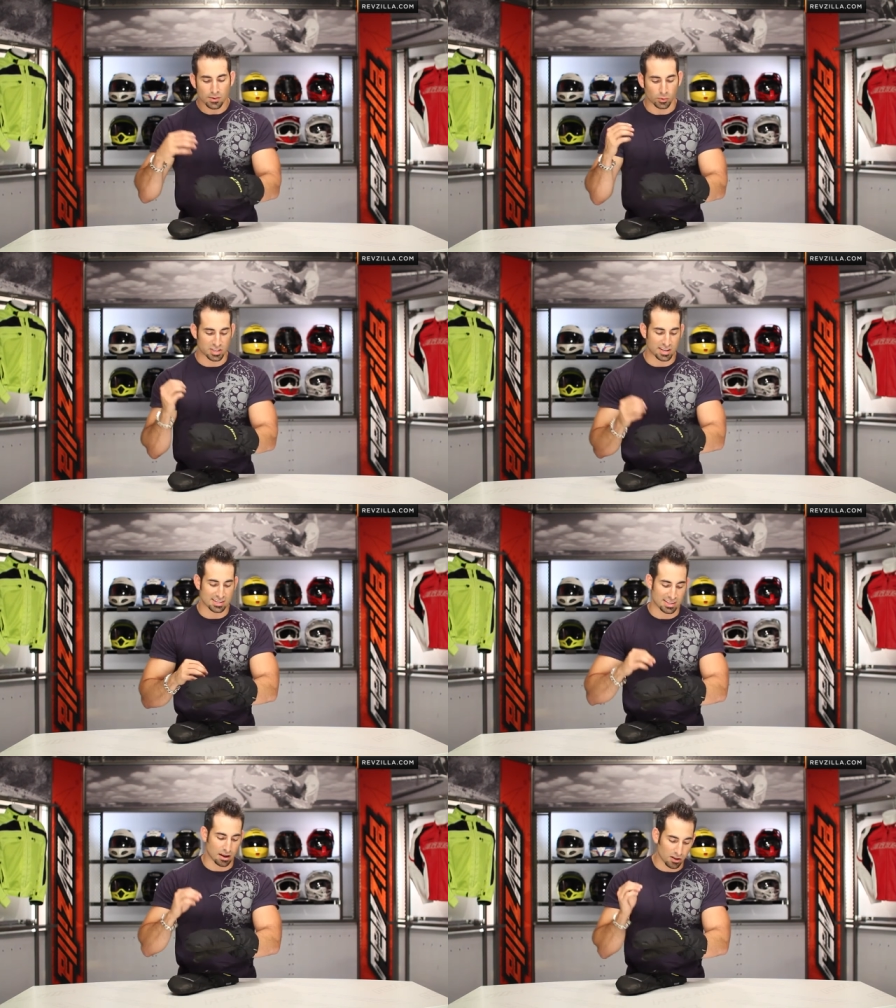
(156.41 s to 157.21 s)
which
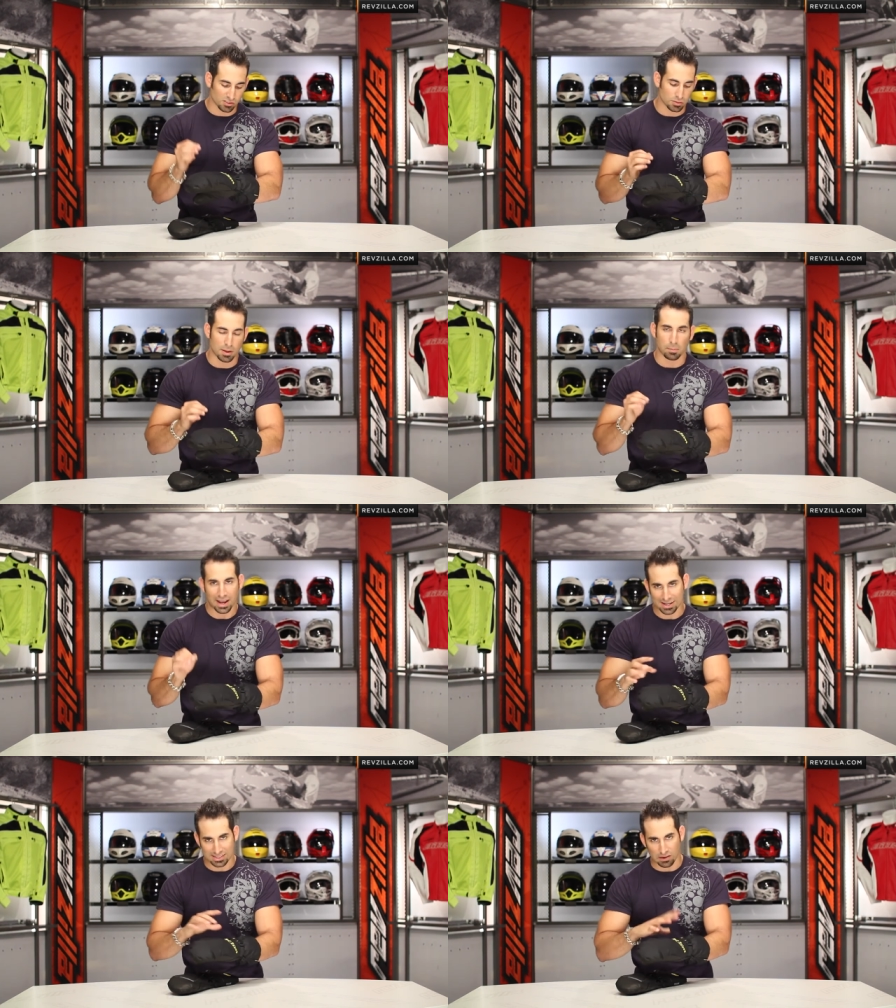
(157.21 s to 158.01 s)
is the ultimate
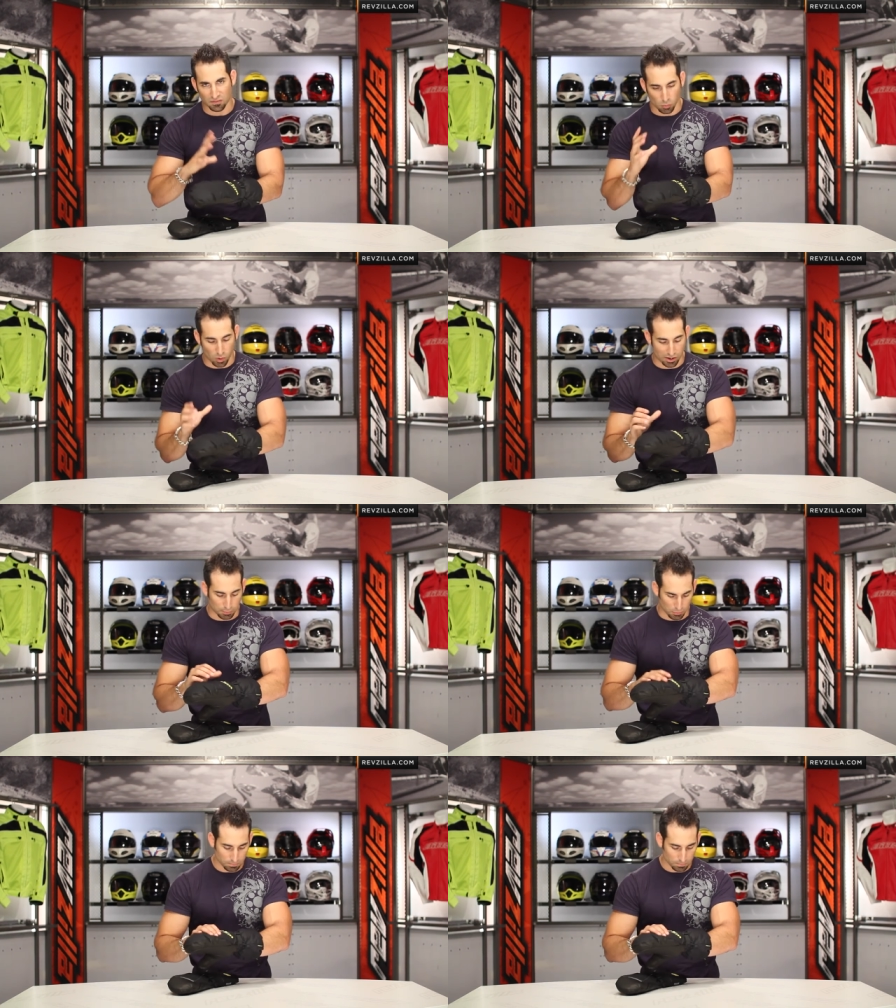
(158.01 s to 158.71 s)
backstop for water